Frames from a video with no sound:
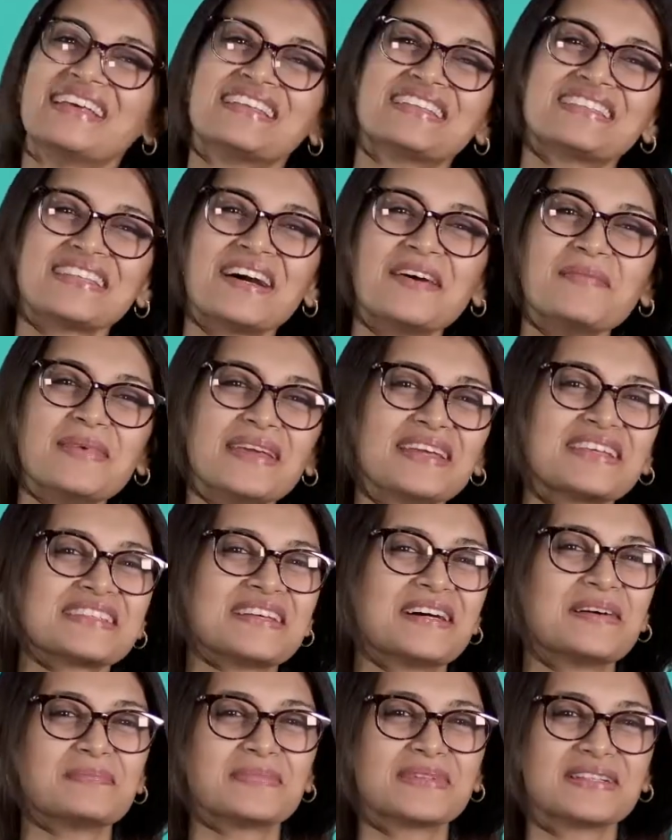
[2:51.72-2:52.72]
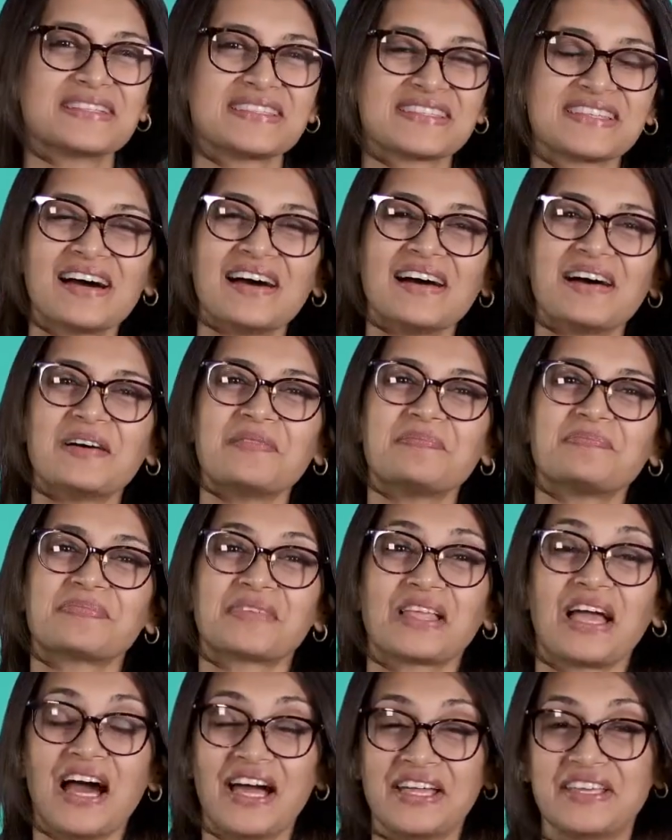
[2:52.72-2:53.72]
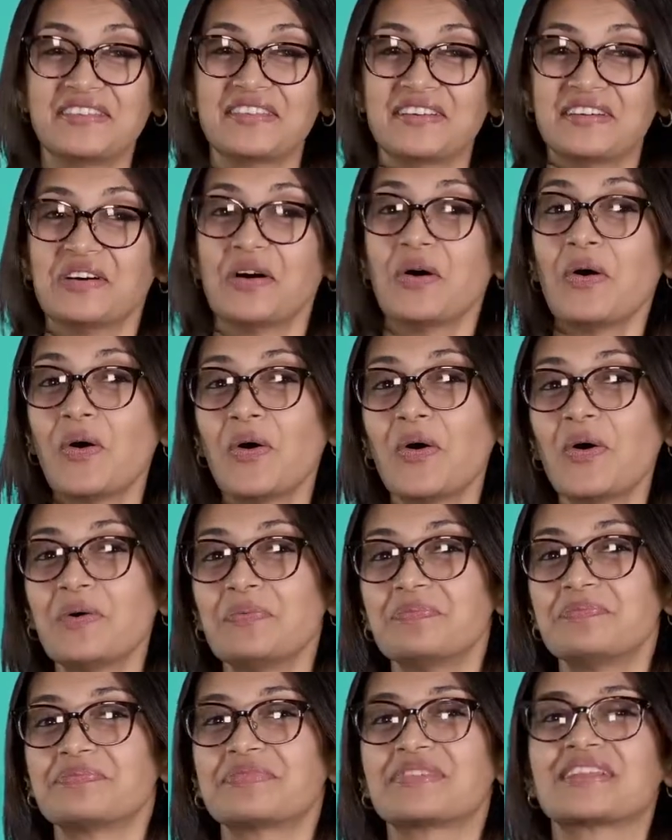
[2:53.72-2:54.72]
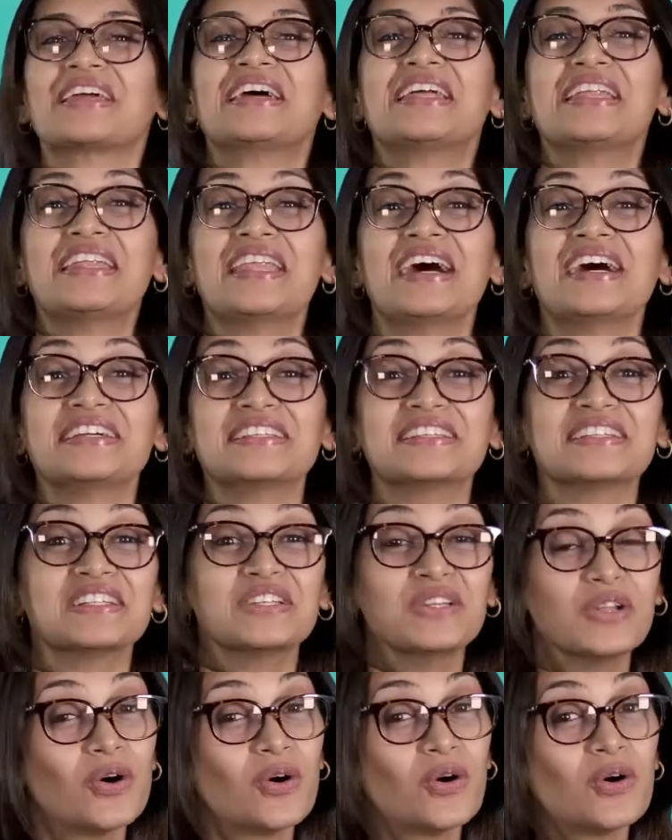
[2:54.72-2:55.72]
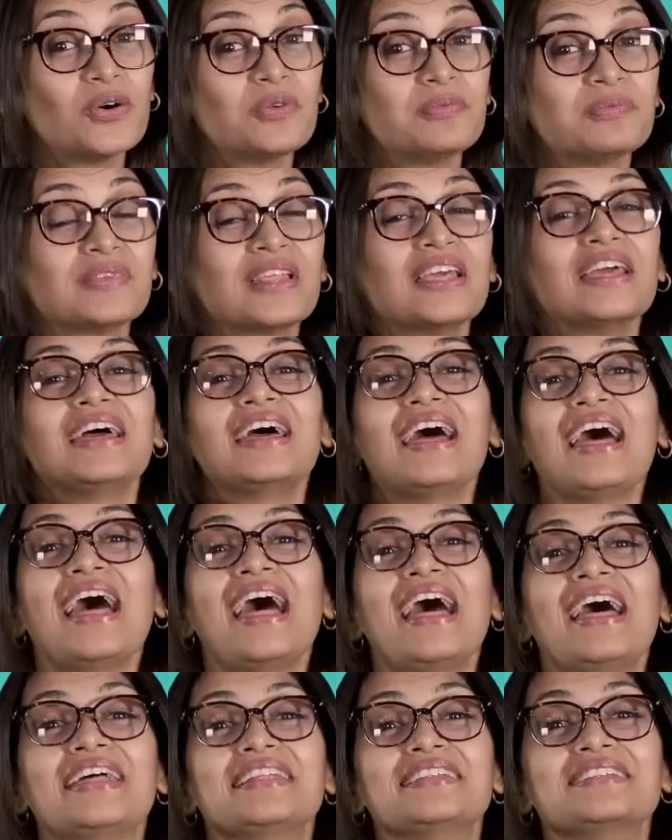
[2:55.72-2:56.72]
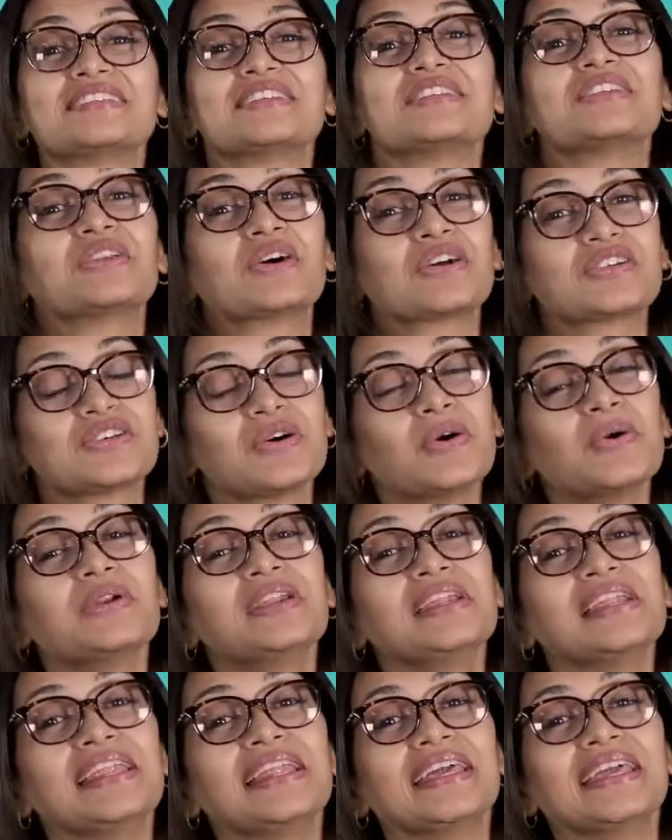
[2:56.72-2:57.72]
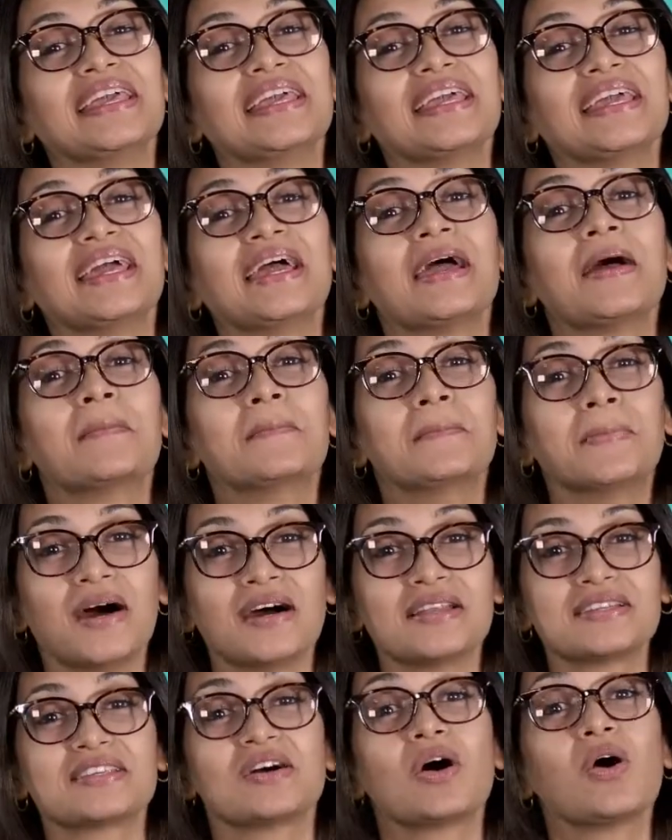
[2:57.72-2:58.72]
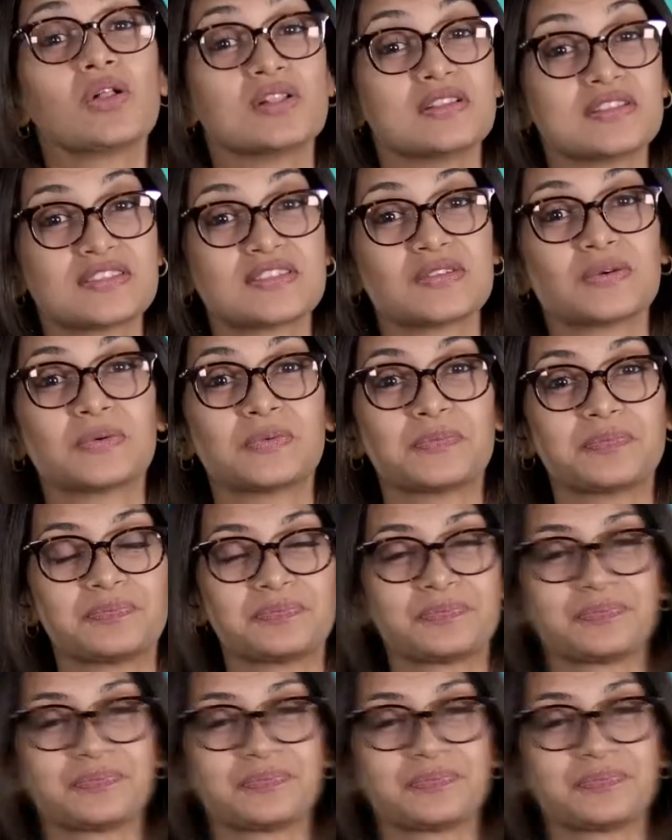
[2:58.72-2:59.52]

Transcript: Some examples are either or, neither nor, and not only, but also.